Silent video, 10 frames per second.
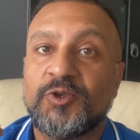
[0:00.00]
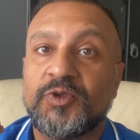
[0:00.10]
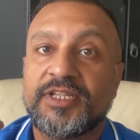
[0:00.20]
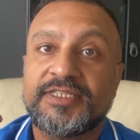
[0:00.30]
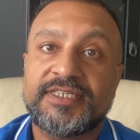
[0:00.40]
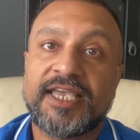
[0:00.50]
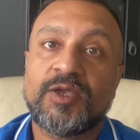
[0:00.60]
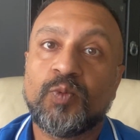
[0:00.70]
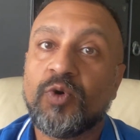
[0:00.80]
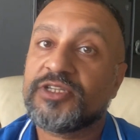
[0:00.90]
you can say
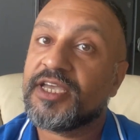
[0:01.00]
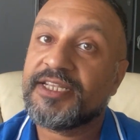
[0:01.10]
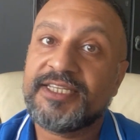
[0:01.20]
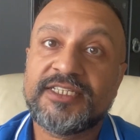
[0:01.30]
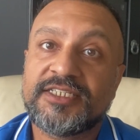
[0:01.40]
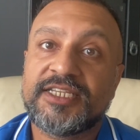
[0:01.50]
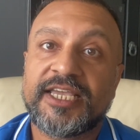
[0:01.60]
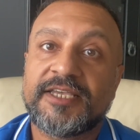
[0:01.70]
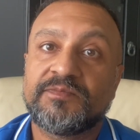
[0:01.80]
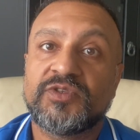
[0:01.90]
what I did today.